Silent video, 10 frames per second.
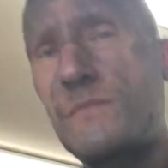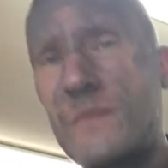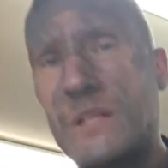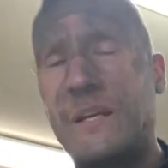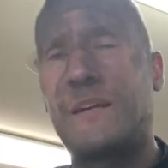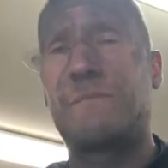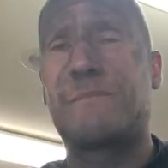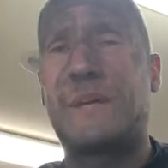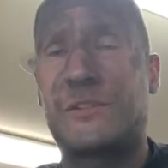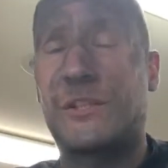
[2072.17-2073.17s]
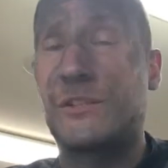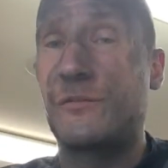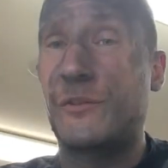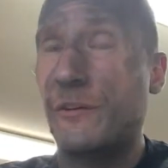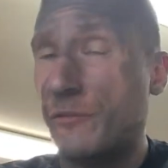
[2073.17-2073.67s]
Like, I charge you
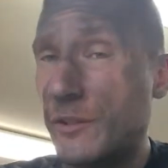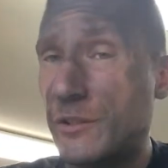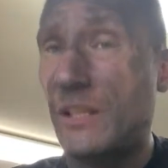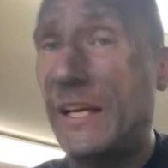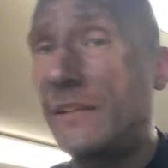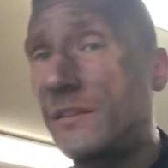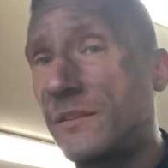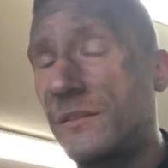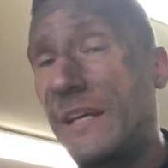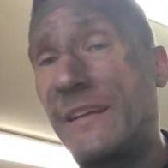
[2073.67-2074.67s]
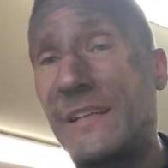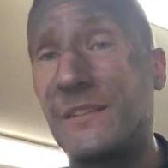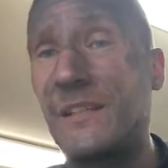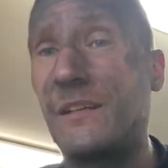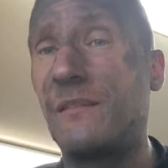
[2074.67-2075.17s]
for your first class, and
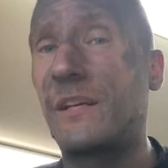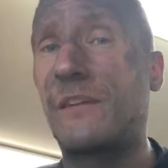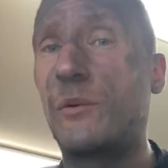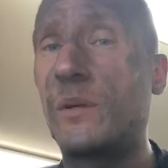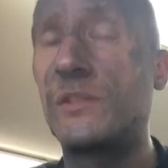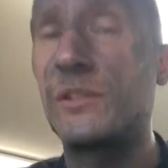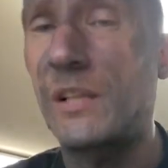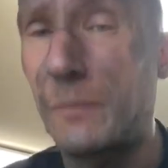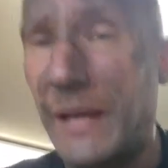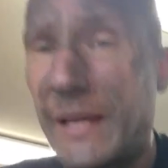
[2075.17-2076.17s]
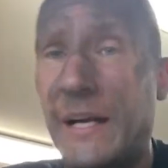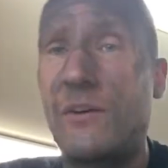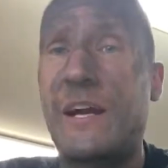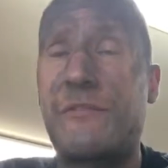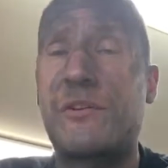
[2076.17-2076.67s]
that's it. Like, if you want to just come hang
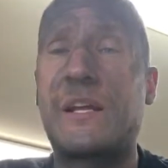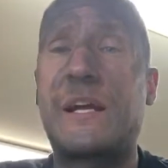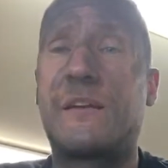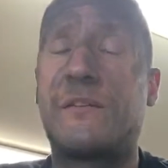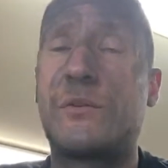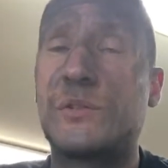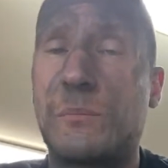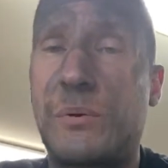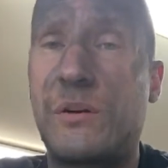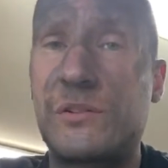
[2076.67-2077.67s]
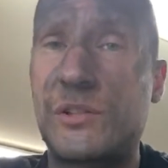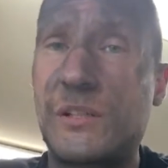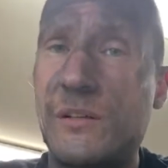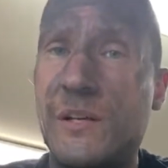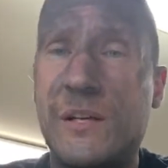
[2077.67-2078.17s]
out after that and do some polishing,
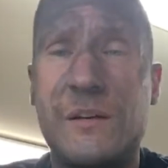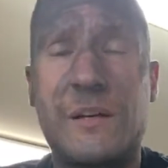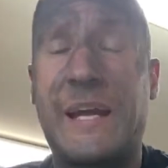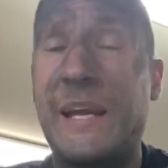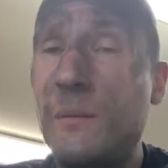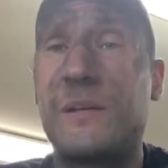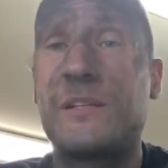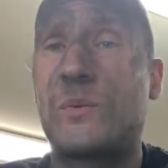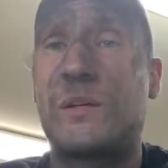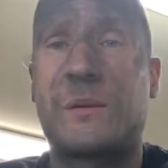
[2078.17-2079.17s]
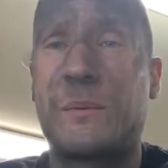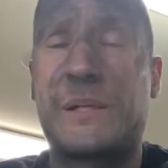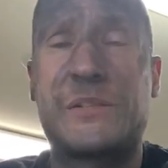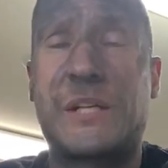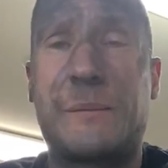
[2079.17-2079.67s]
anybody's welcome in
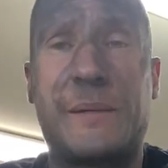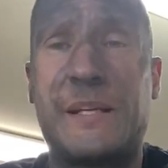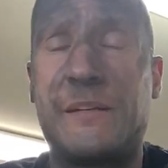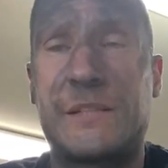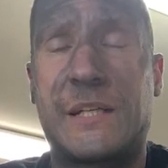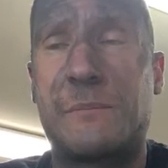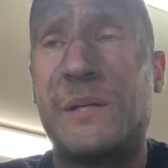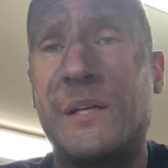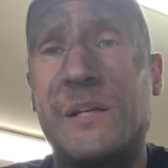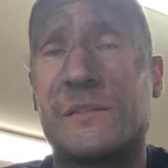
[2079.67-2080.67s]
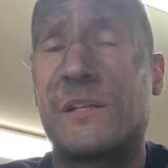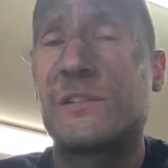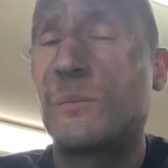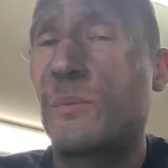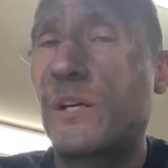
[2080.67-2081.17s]
my shop anytime. As long
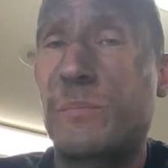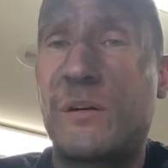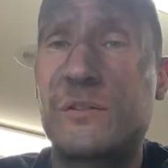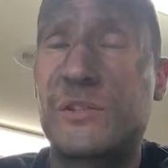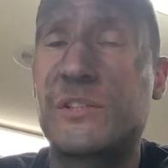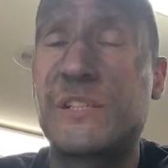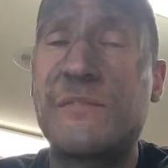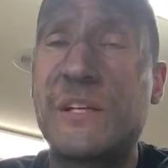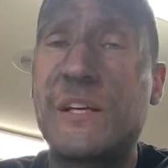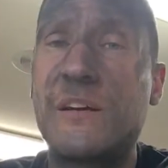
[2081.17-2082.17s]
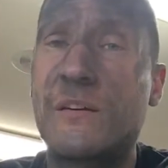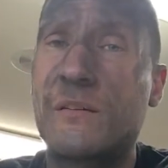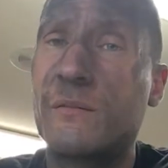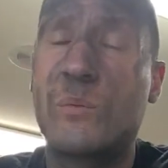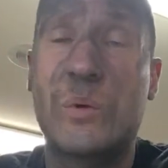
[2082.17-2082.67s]
as you bring your polishing safety gear,
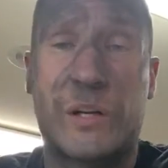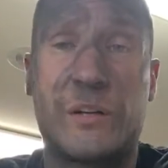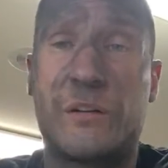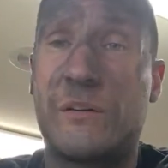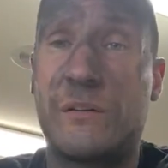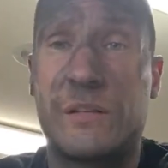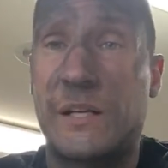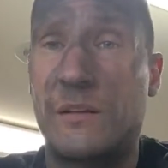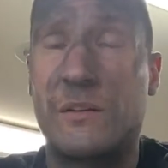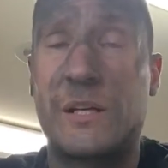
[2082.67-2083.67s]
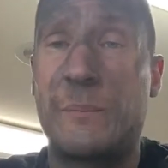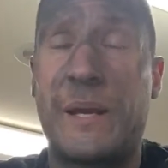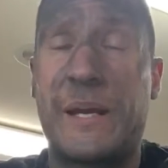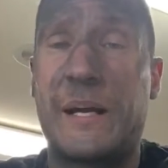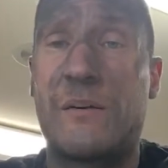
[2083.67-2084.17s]
we're good. Like, you can come
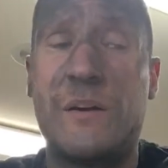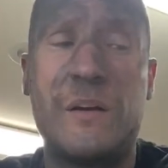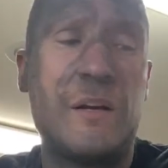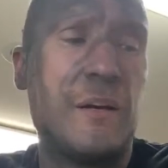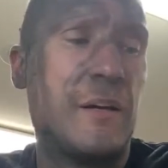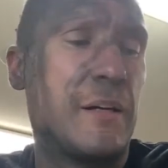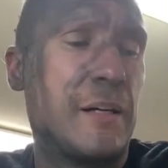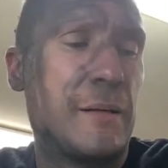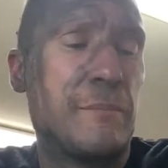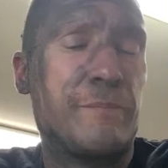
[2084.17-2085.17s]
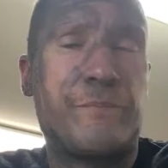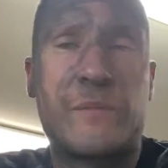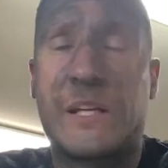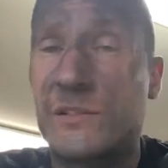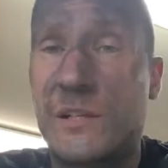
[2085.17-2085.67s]
hang out.
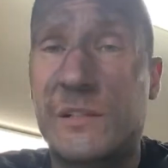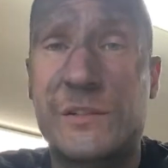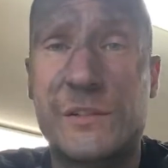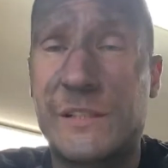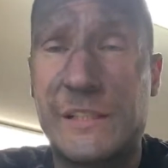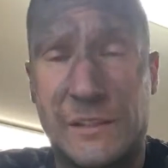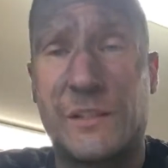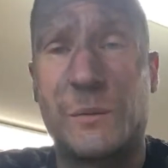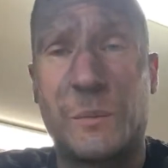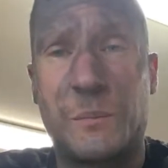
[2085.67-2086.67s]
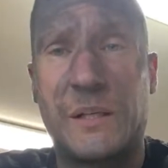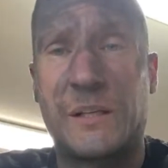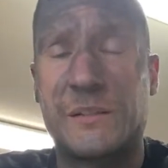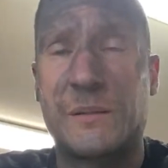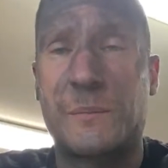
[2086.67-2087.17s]
And as long as you're a decent human
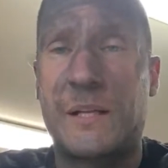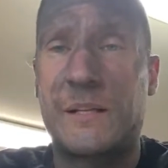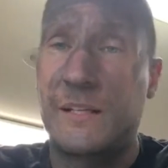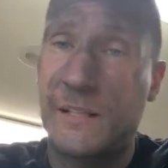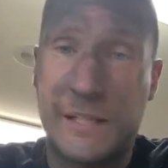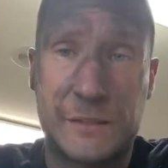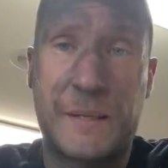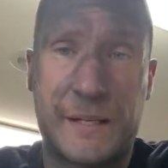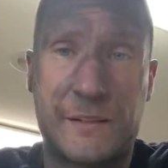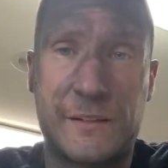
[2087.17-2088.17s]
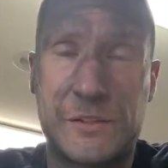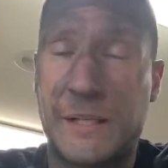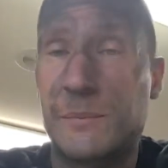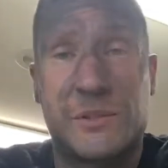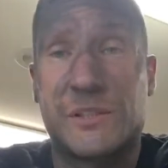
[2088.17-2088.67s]
being, because I'm not letting dicks back in the
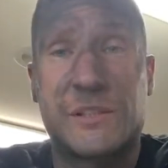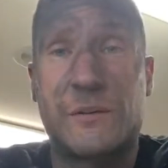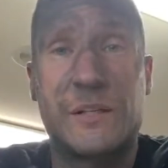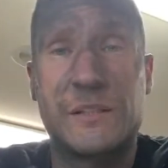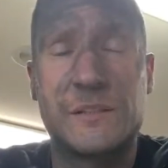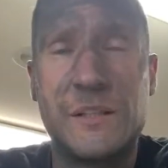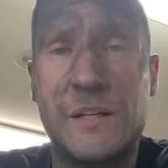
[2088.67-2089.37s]
shop. It's just how it is.